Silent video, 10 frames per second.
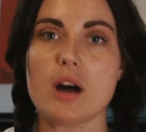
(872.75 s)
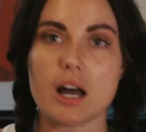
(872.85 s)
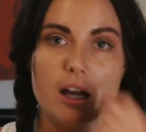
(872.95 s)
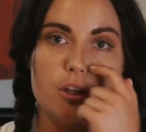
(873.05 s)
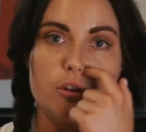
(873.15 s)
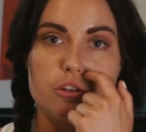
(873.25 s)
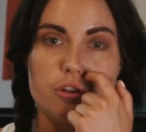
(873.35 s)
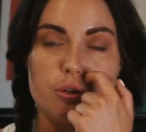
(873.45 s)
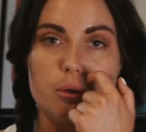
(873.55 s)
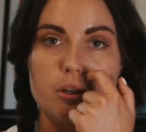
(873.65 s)
I used
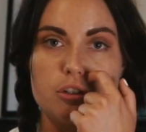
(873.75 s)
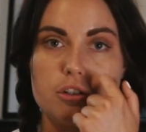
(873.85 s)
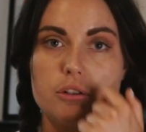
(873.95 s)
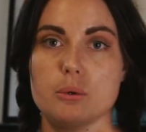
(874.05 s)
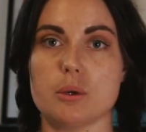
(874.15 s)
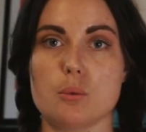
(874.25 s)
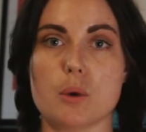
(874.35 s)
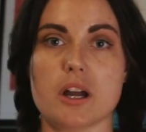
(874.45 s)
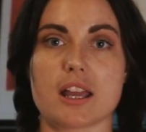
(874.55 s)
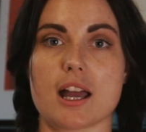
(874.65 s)
to
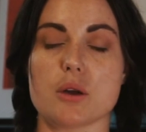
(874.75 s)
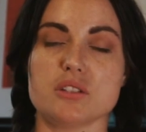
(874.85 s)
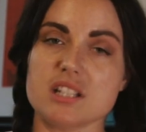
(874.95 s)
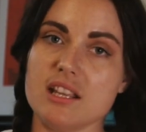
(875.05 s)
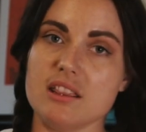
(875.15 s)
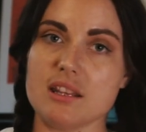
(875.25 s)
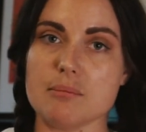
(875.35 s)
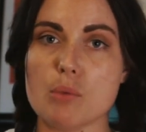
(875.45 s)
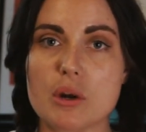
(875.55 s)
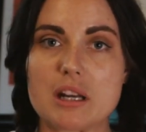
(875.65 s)
work out in the
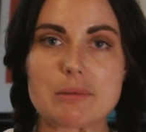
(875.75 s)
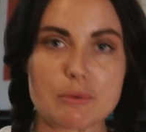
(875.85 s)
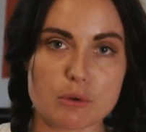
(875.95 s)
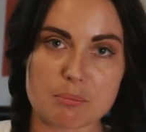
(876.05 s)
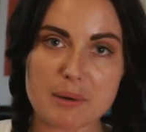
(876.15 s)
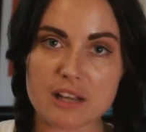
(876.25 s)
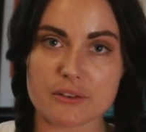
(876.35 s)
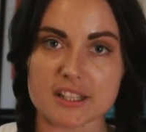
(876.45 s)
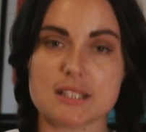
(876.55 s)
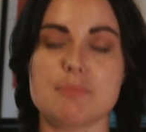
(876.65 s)
morning before
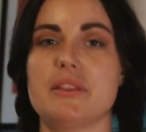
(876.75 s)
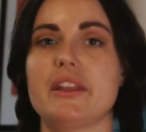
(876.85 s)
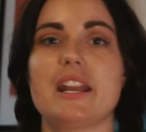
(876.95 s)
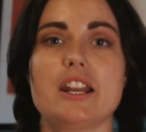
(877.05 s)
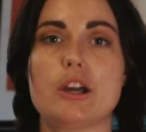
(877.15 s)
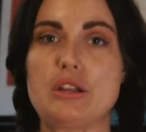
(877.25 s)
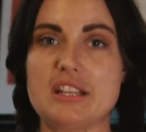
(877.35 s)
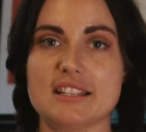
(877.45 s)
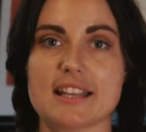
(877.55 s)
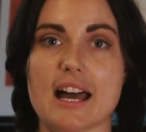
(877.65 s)
breakfast, but then I
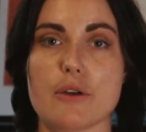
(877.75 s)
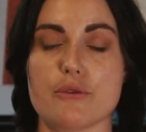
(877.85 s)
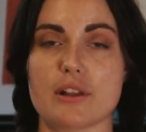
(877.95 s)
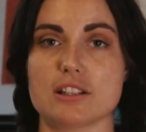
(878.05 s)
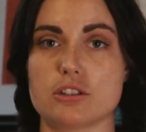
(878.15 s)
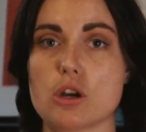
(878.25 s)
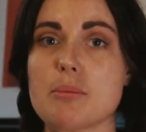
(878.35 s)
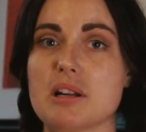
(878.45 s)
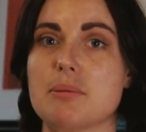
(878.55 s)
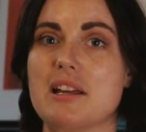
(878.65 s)
noticed that I felt so
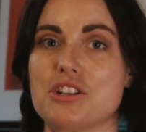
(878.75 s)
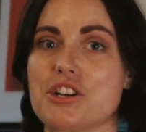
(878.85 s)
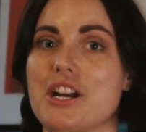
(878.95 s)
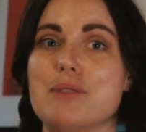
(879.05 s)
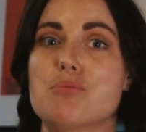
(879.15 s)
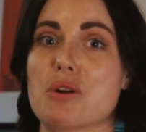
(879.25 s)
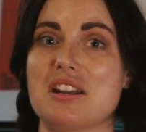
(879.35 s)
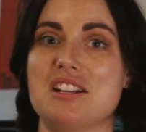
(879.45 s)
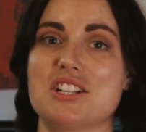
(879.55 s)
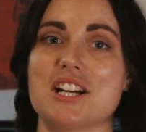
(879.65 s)
much better and more
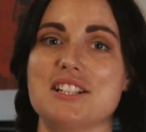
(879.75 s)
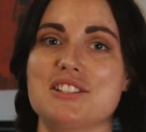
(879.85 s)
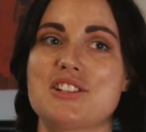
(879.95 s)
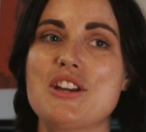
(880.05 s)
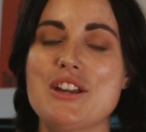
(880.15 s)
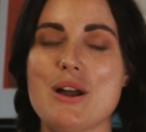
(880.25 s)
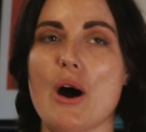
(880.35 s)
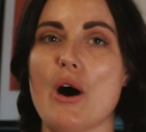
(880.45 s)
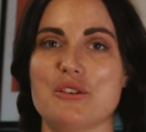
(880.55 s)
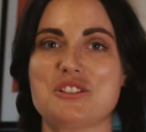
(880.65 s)
energized
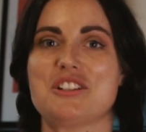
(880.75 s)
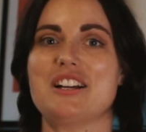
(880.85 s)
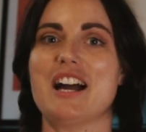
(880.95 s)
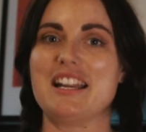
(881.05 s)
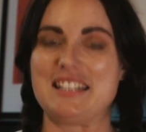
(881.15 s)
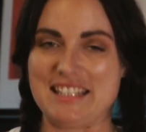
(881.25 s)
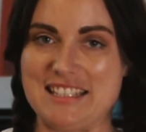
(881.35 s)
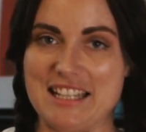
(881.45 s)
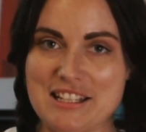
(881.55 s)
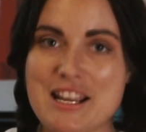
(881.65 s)
after I'd
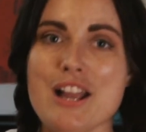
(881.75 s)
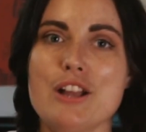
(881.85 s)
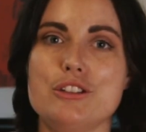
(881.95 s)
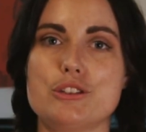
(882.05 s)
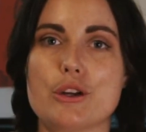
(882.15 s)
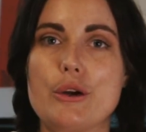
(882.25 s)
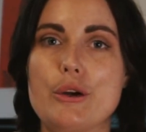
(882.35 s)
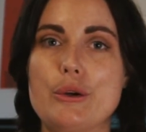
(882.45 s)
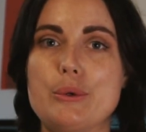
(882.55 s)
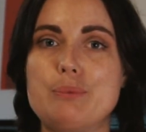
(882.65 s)
eaten.
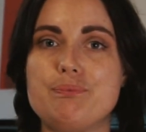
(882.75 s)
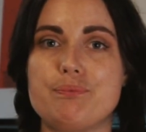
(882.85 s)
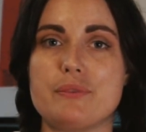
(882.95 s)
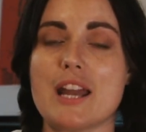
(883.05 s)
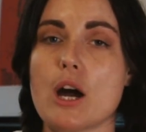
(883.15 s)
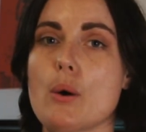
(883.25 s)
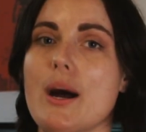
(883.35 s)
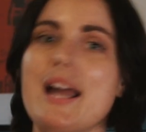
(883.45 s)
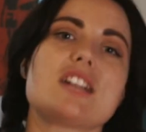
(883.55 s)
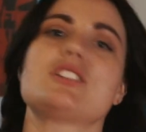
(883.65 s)
So now
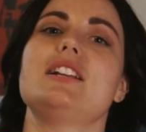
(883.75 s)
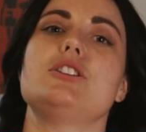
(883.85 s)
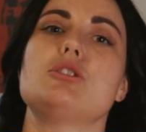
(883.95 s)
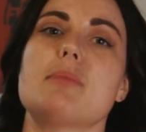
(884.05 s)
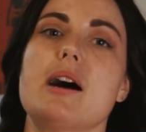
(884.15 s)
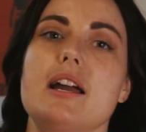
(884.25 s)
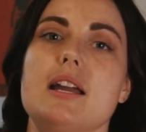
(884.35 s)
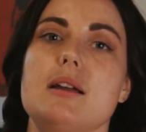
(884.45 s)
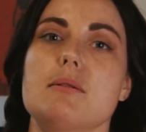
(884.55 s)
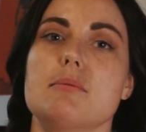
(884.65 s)
I actually do
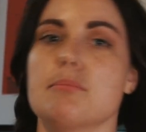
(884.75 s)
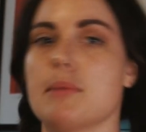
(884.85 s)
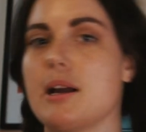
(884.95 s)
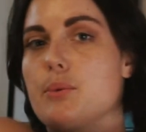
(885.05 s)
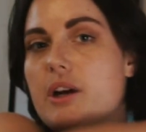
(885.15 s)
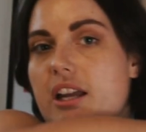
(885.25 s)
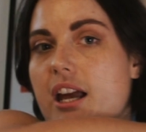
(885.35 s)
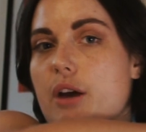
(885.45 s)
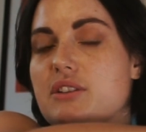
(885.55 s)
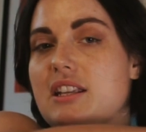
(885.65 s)
my
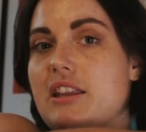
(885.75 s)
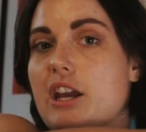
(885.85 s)
workouts in the